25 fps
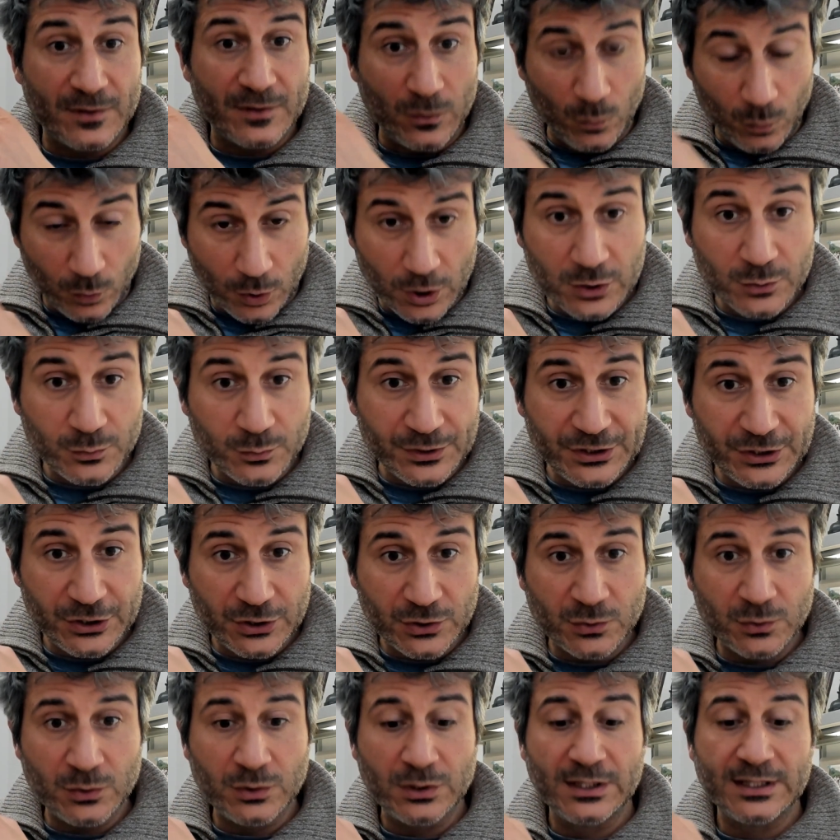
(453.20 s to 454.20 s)
worked with
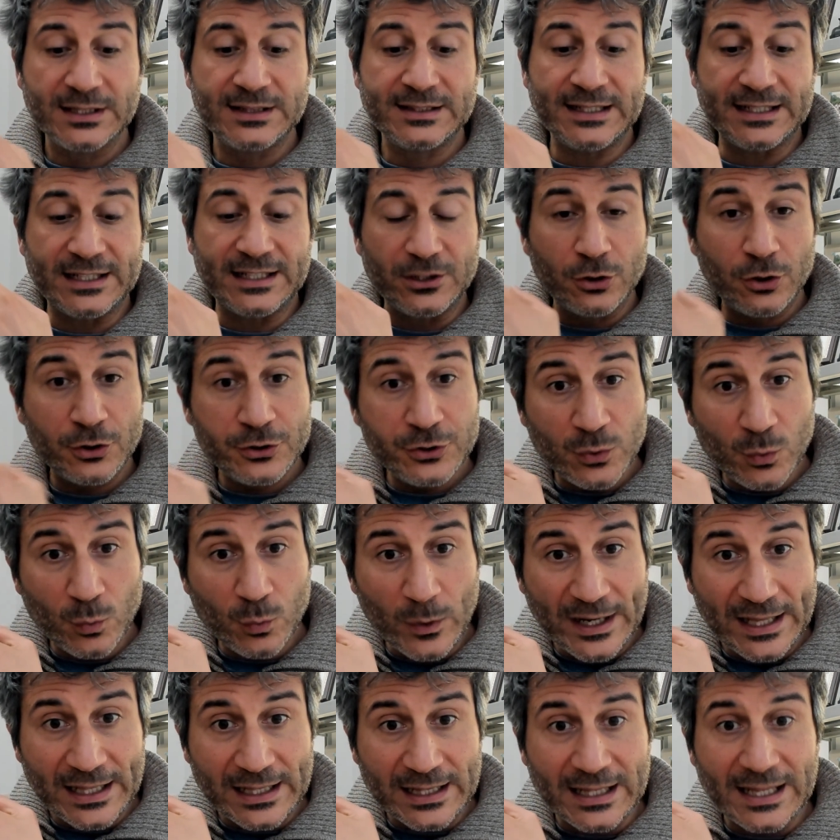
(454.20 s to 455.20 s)
you, that know you
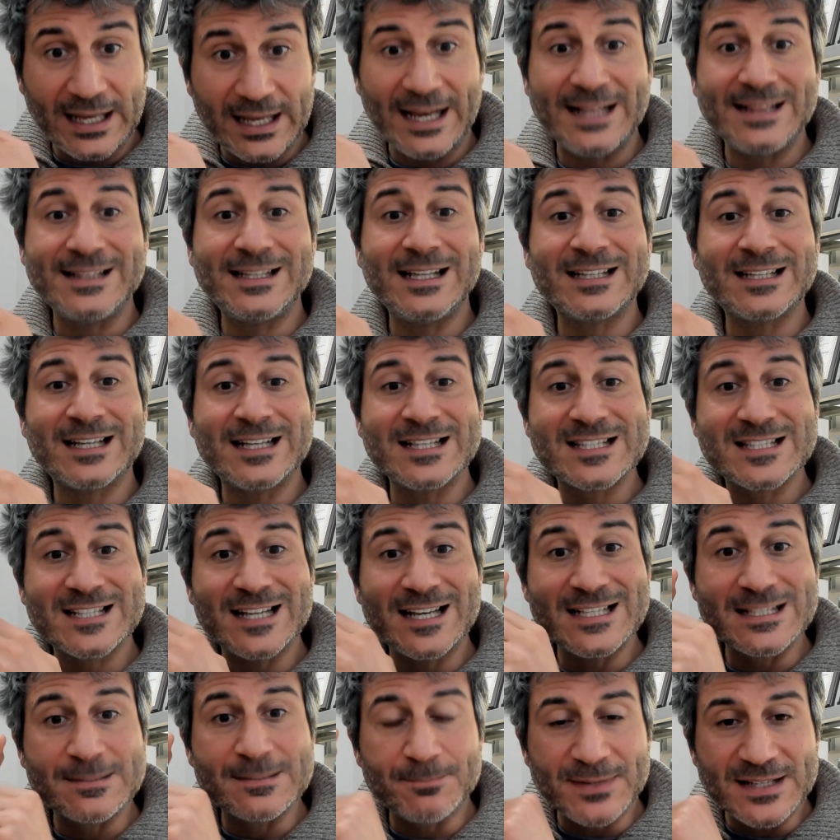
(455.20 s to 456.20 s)
well, and that can
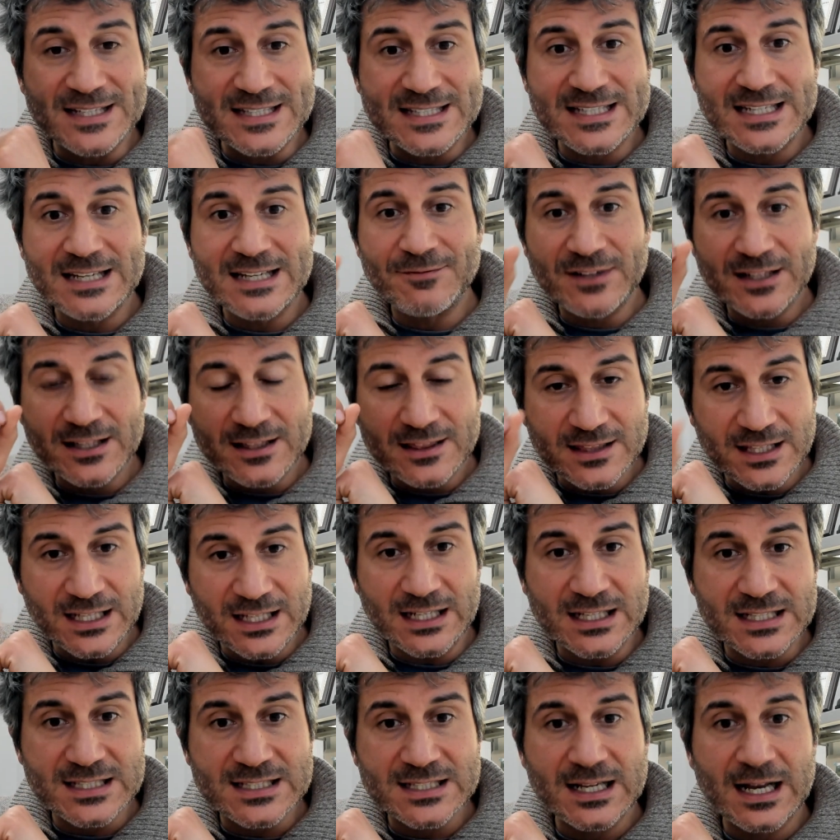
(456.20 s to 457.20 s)
say specific
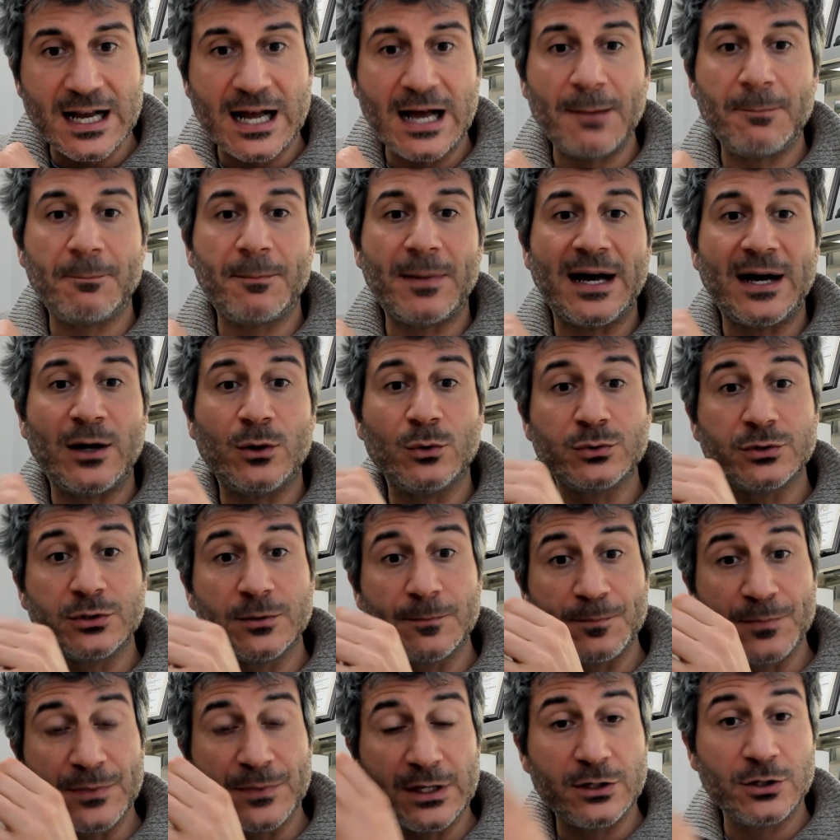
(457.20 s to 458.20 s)
things about
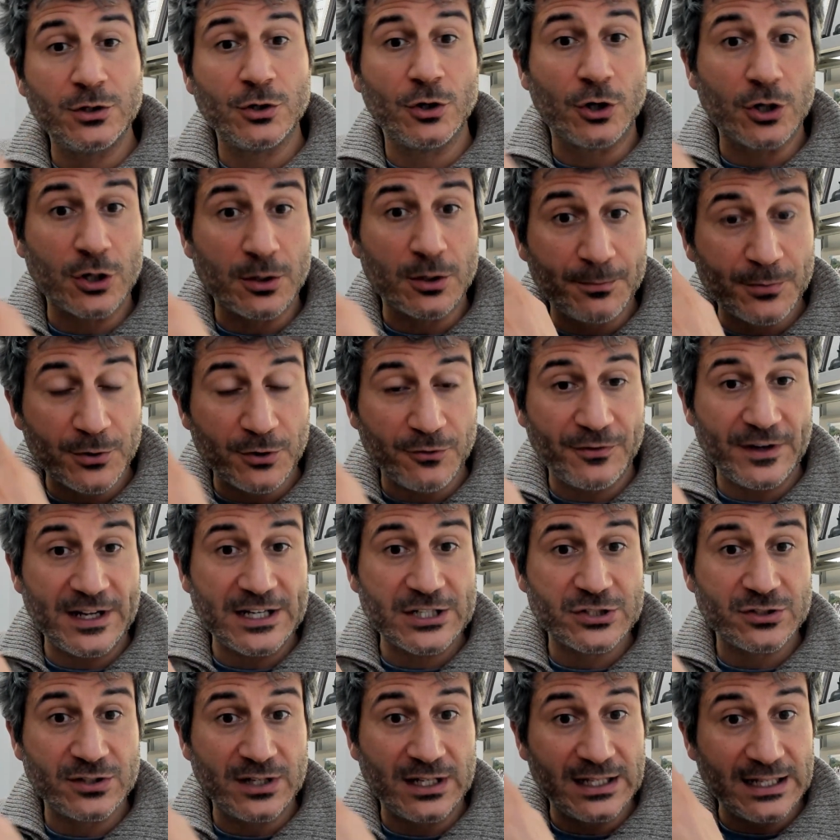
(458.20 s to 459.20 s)
your
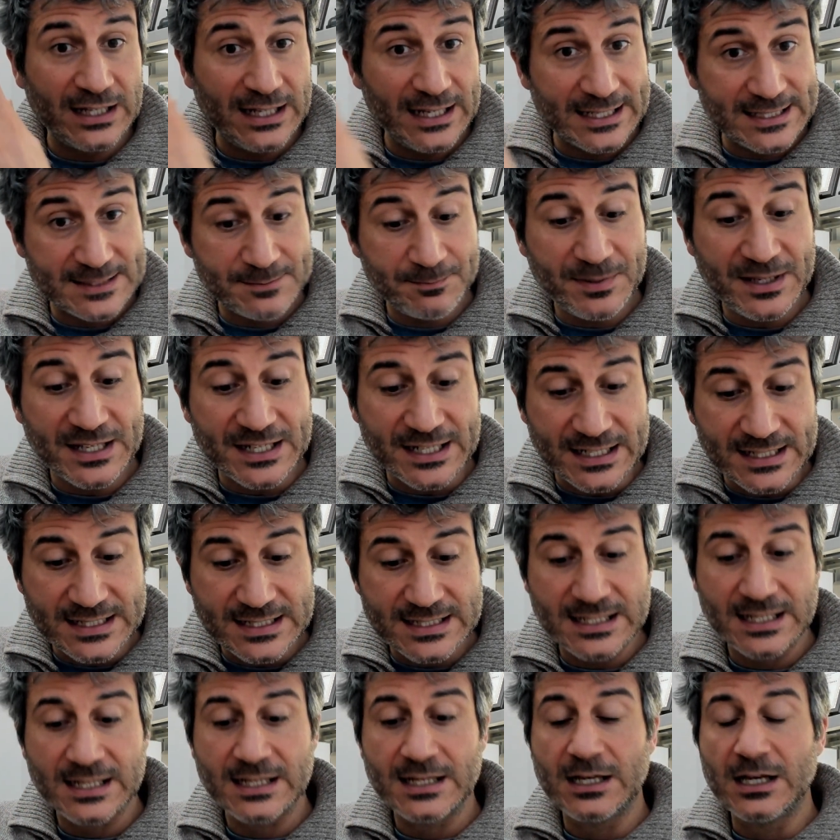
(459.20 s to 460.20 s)
professional experience.